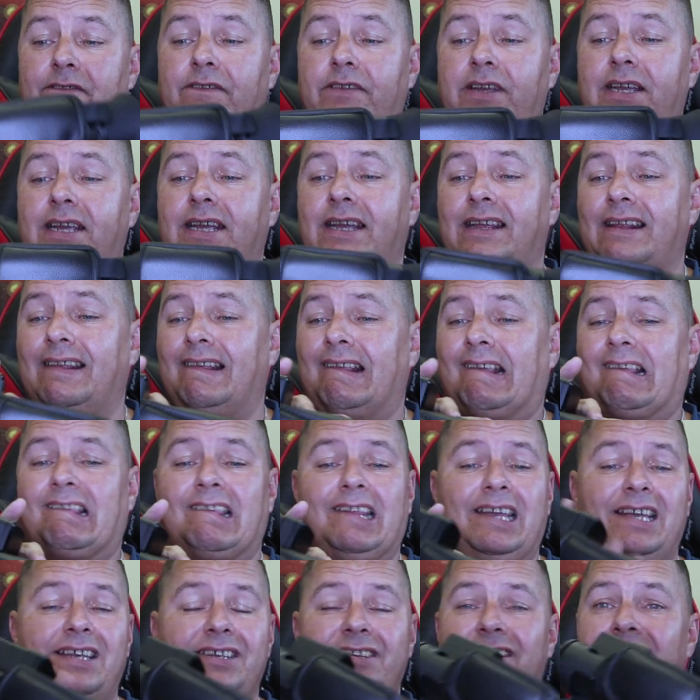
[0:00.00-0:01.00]
think
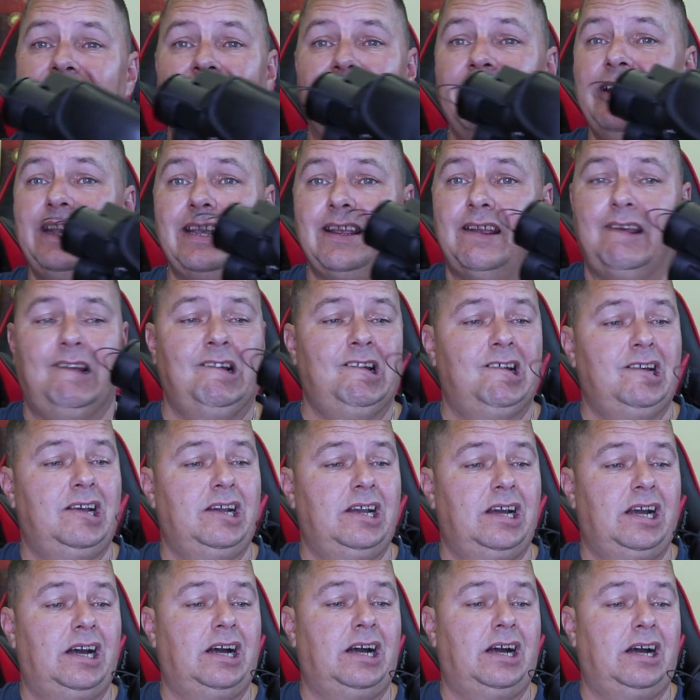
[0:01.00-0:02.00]
these are great.
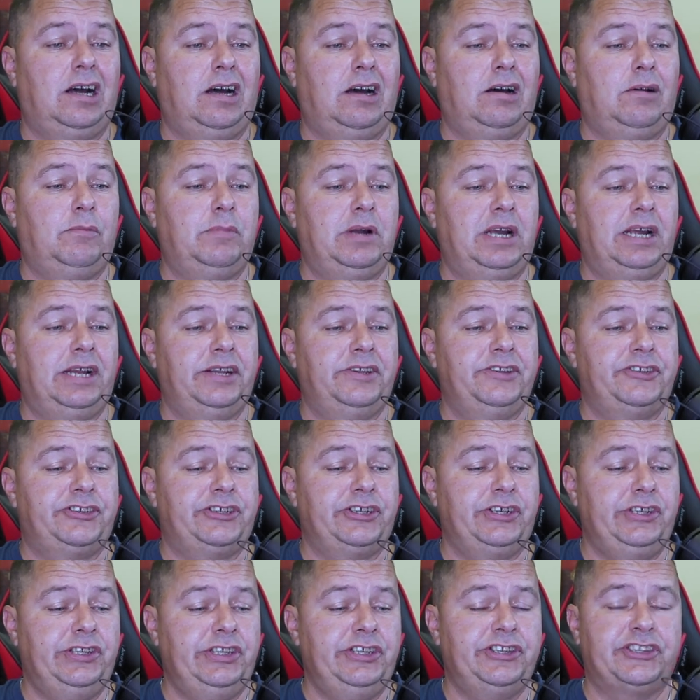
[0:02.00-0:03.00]
And
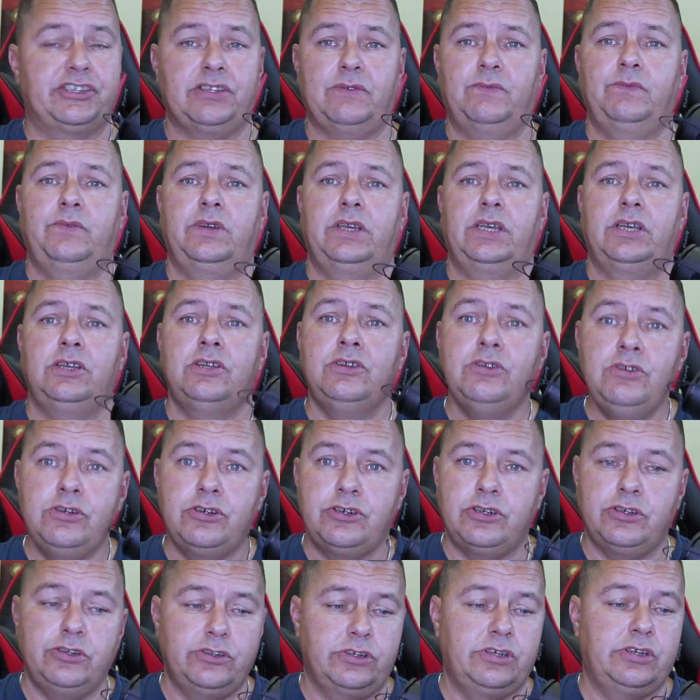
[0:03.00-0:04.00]
certainly something you
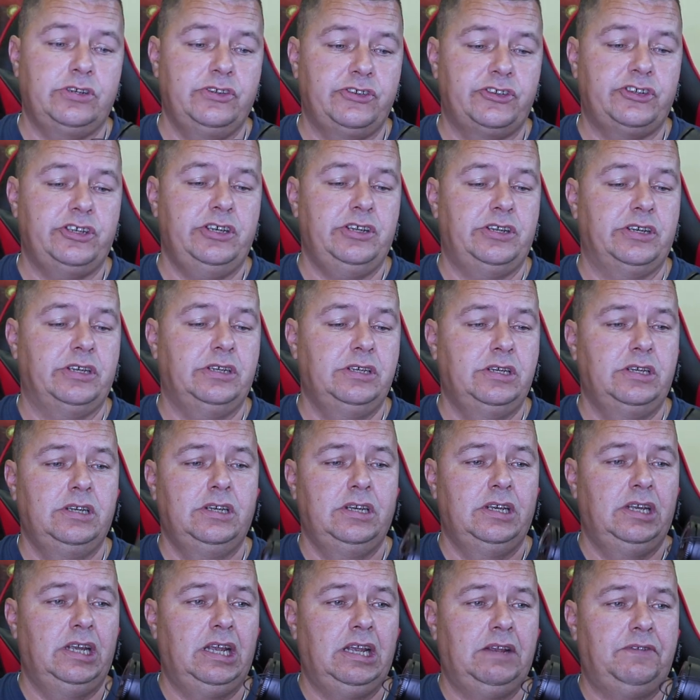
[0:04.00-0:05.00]
should consider
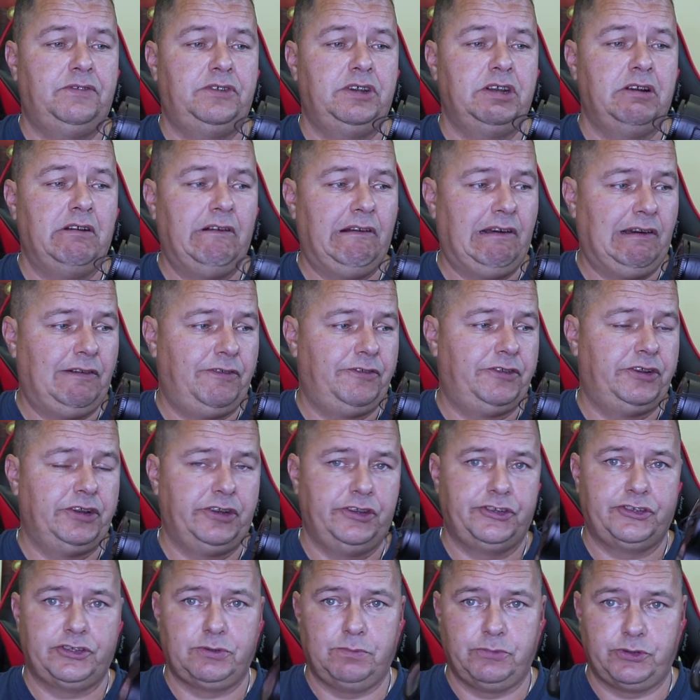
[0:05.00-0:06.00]
if you're
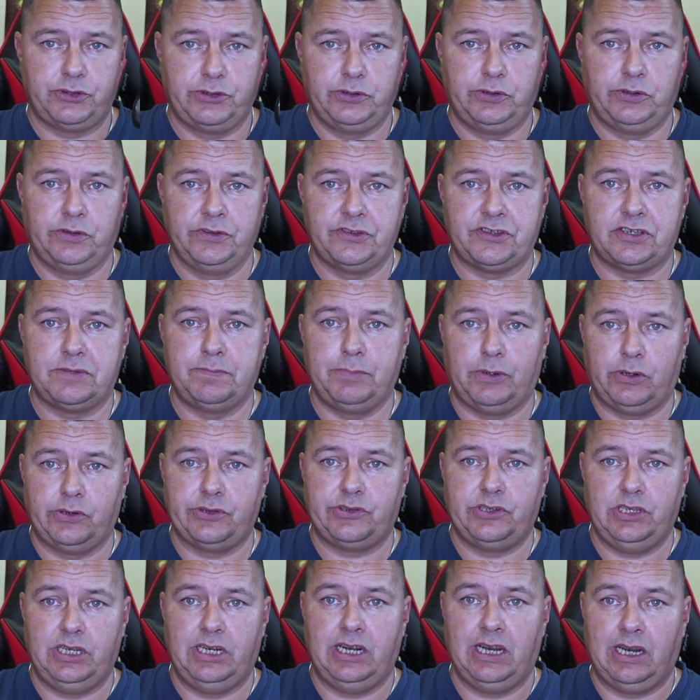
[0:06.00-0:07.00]
after some sort of
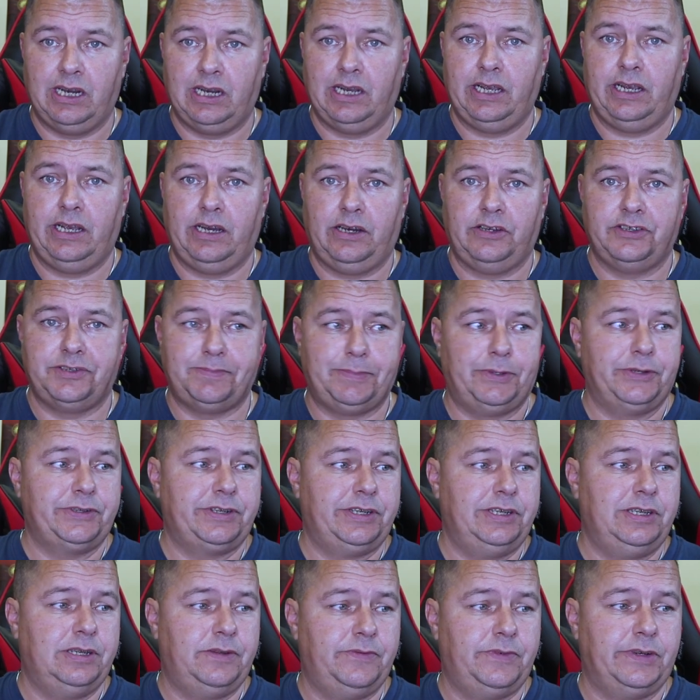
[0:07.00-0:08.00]
spotting, IR
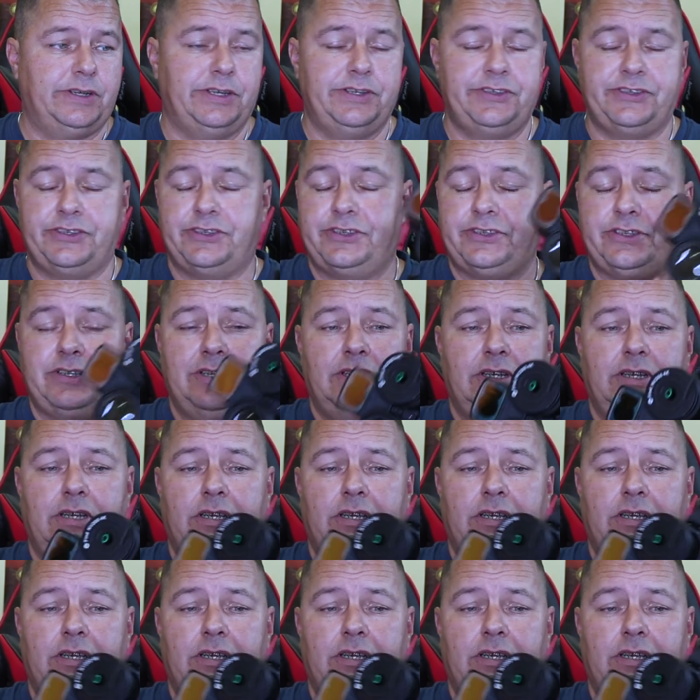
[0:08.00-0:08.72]
spotting devices.